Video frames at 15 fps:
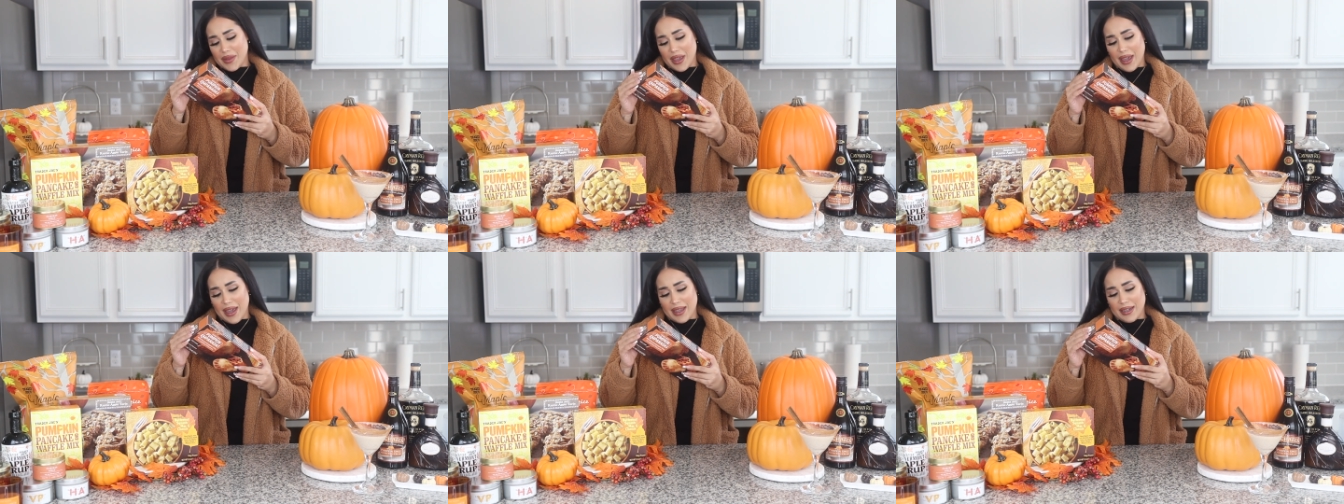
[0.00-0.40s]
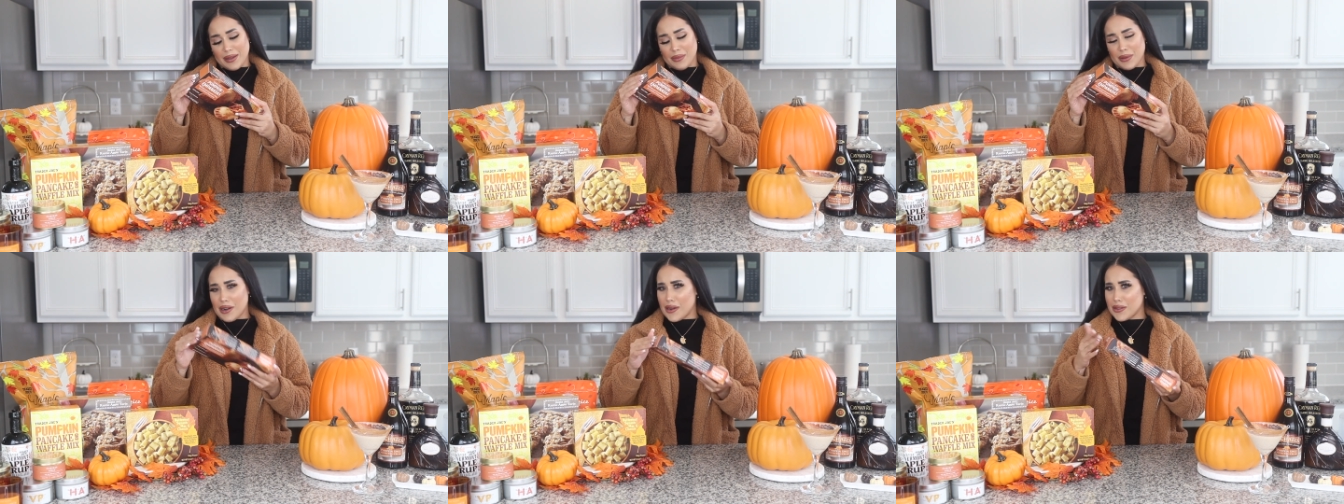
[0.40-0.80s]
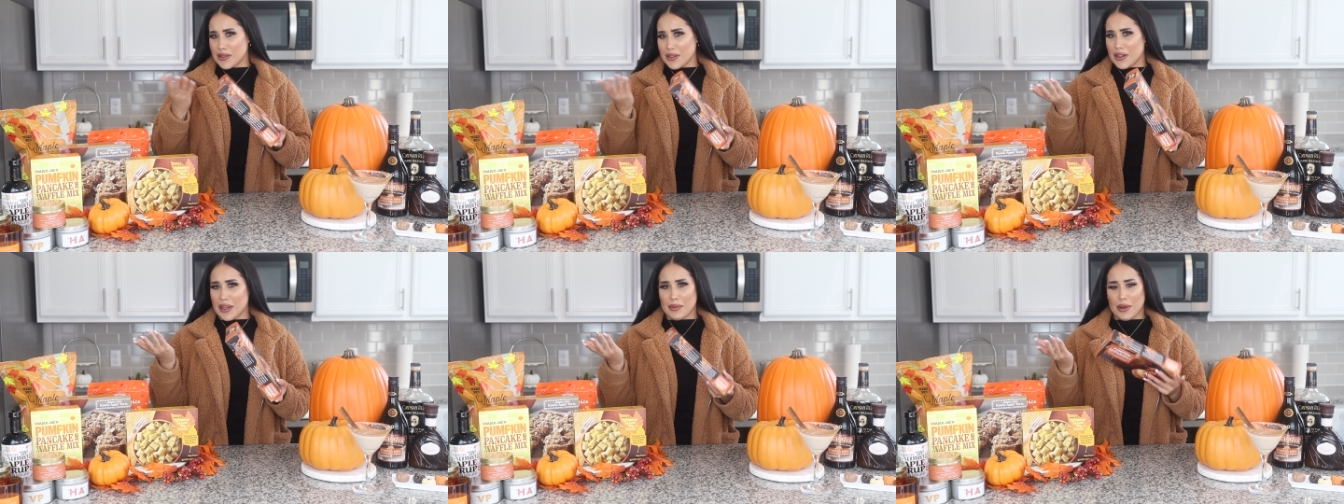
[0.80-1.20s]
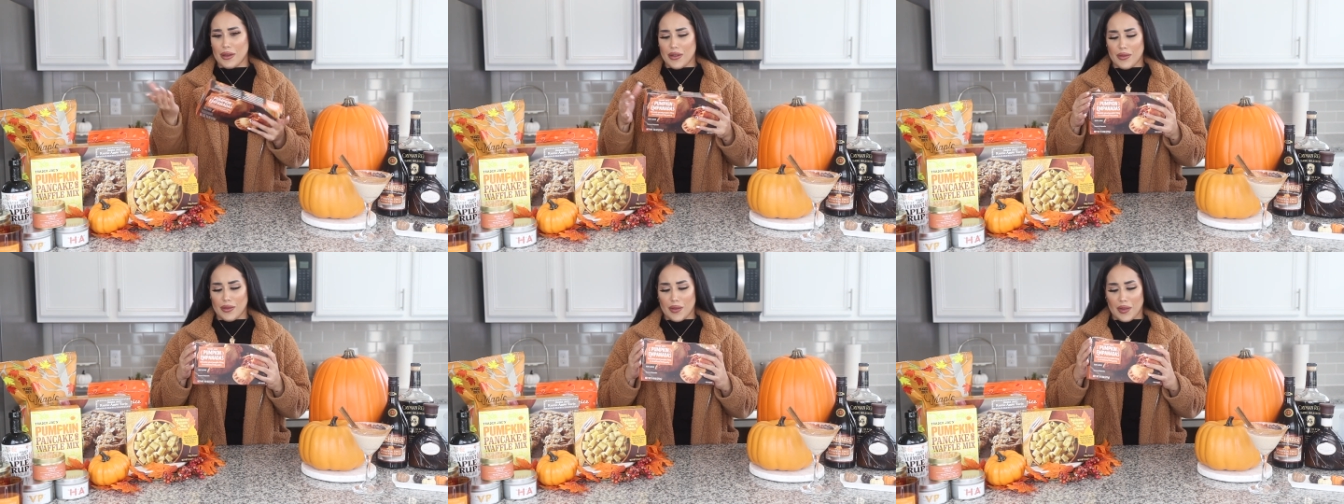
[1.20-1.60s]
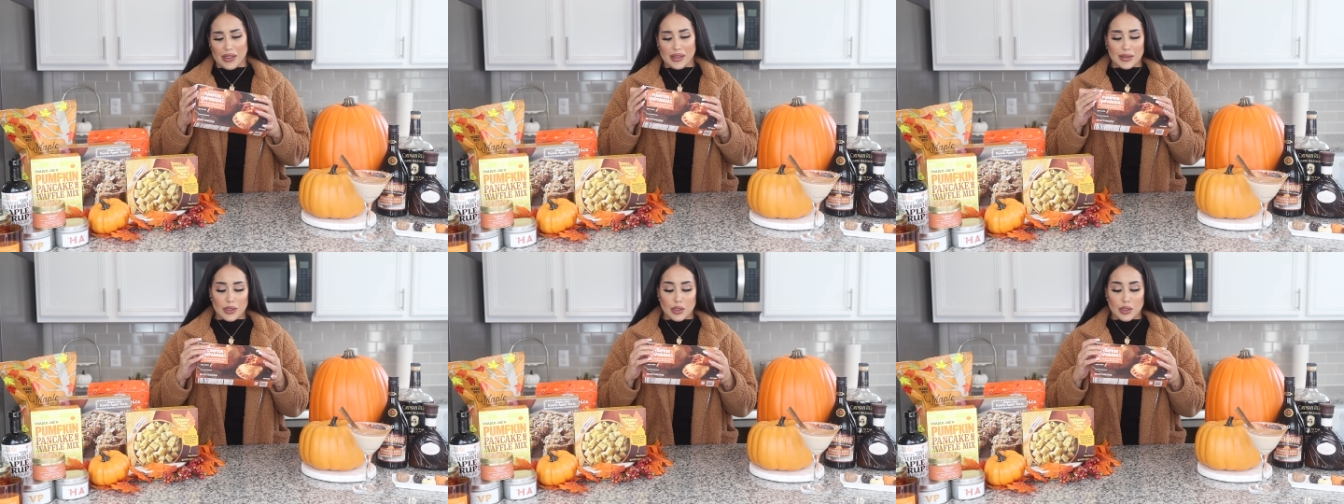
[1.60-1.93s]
and empanadas are like my favorite things.